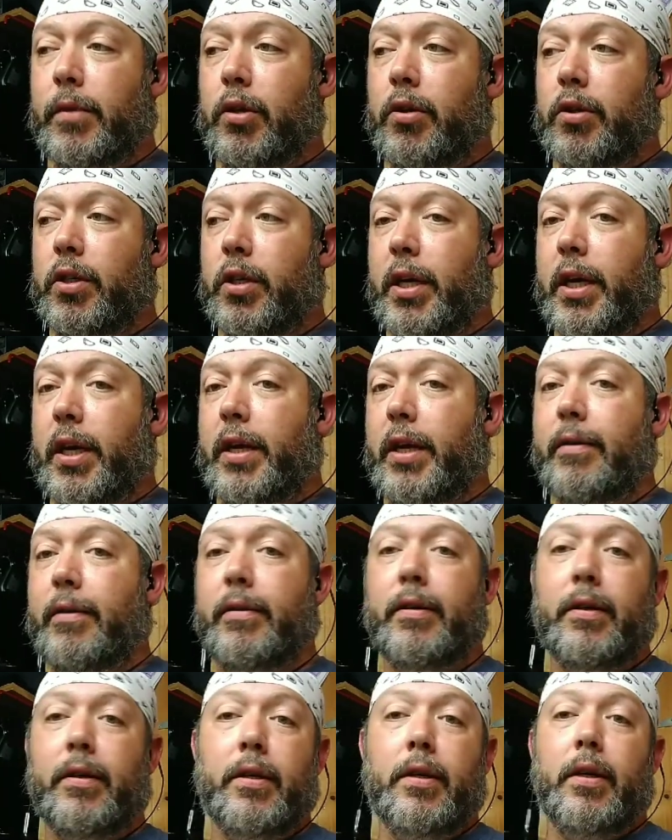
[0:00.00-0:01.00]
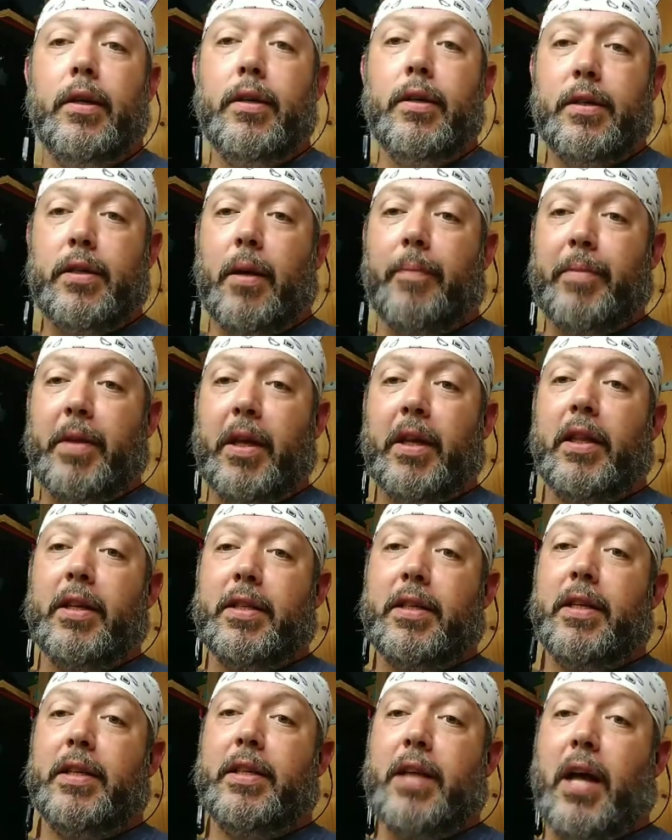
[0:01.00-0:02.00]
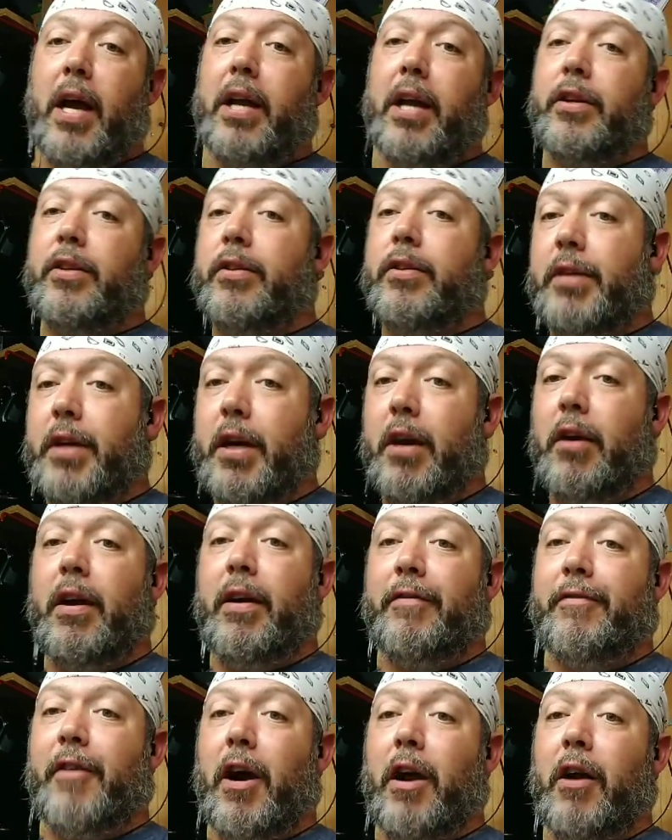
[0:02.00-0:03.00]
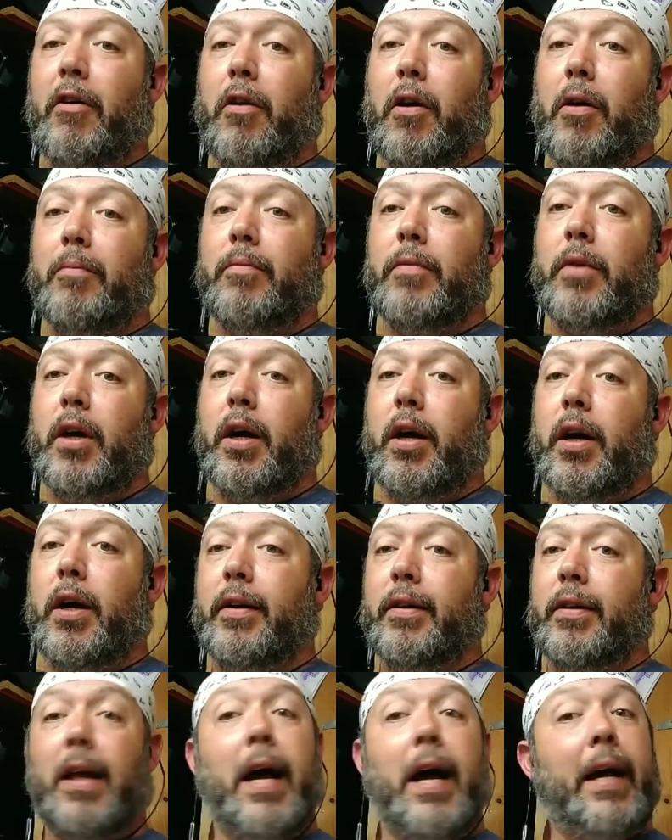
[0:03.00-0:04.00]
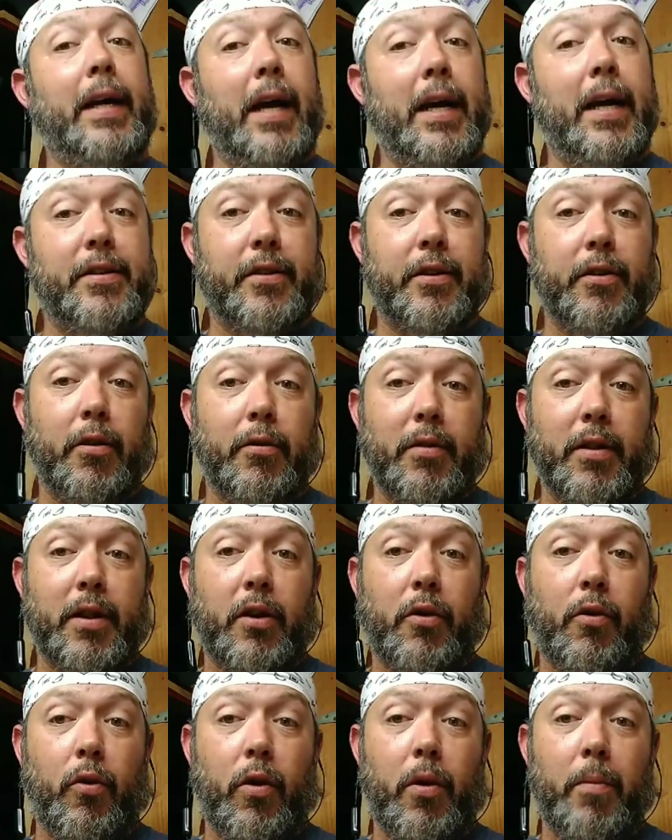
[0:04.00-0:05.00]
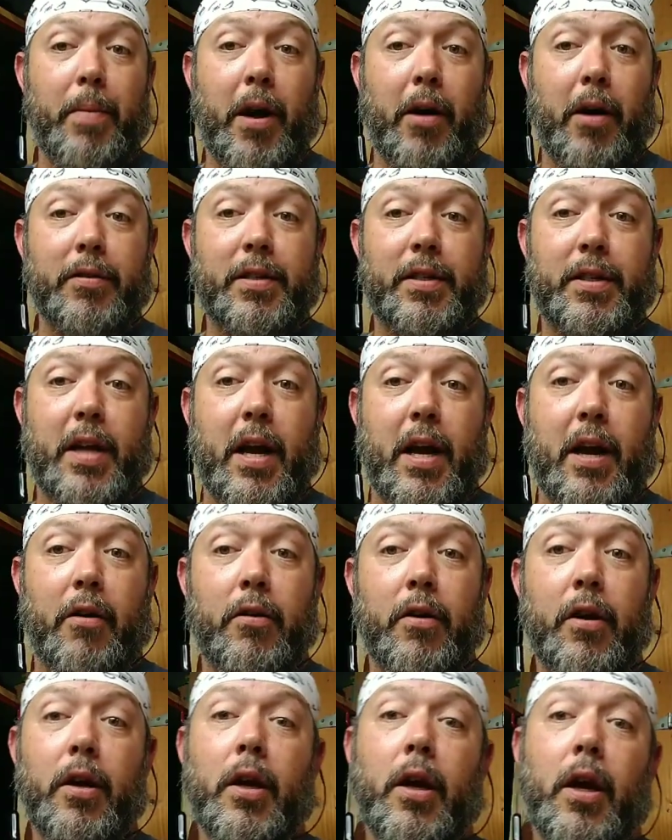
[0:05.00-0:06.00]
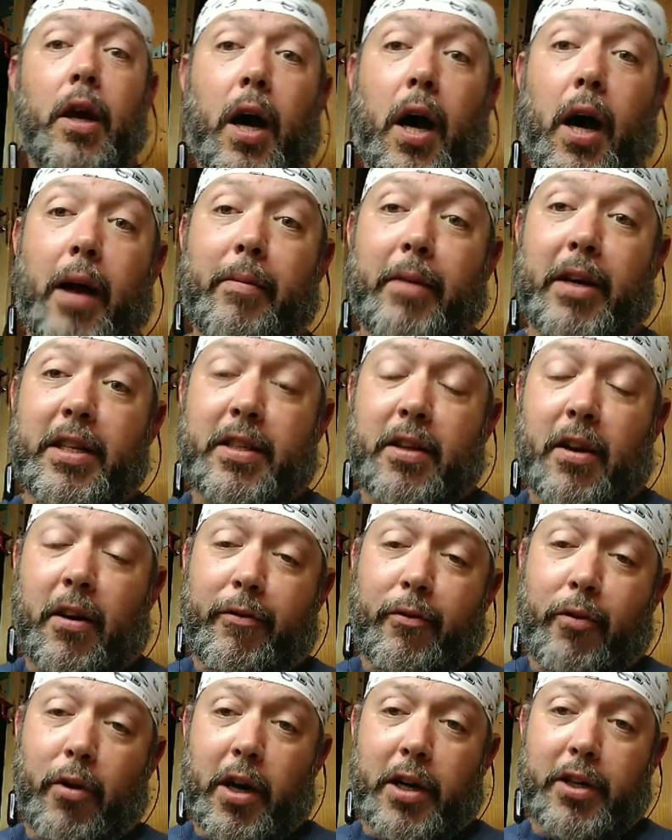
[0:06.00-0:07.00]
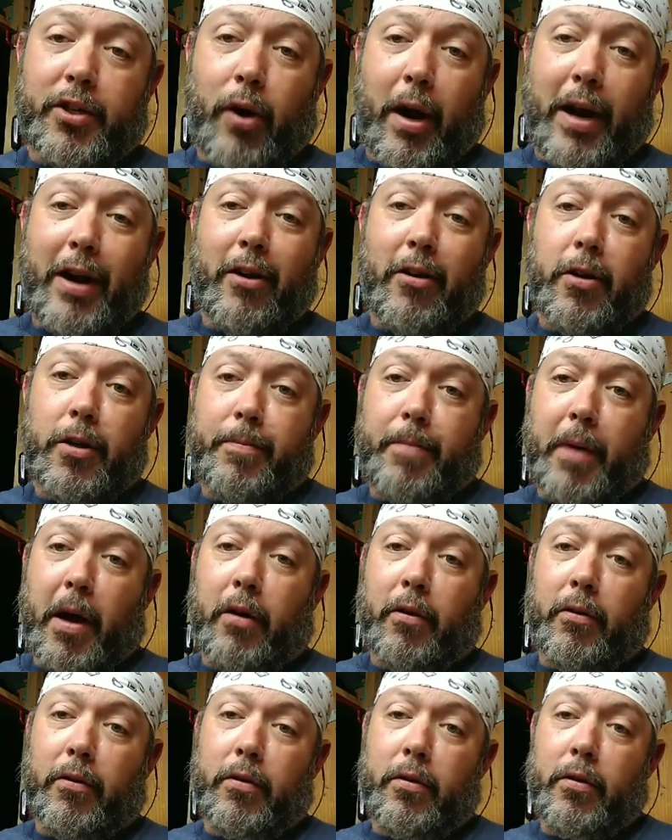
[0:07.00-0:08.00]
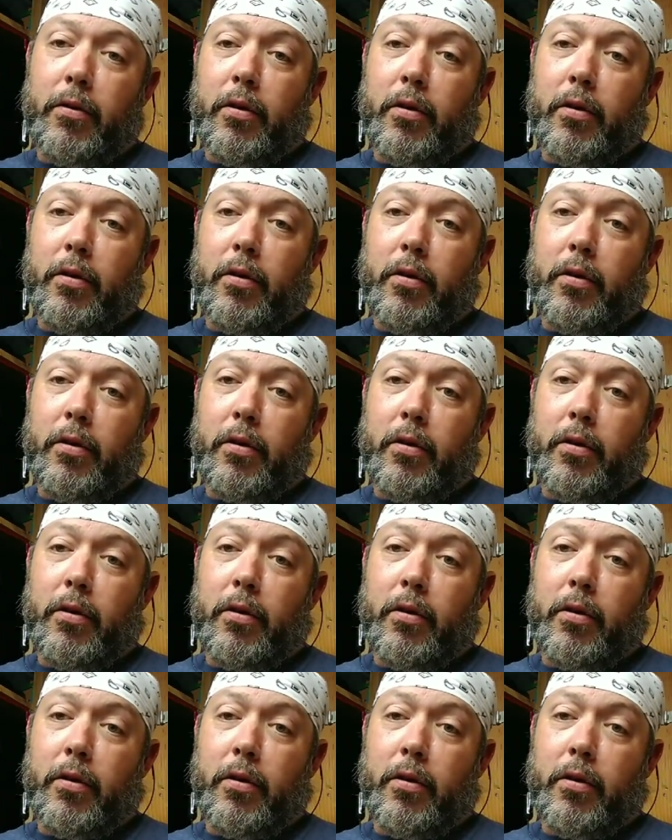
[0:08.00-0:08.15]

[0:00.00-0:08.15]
Usually something that's designed to carry a firearm. A lot of guys are going with the core belts now. I myself wear a trainer's belt.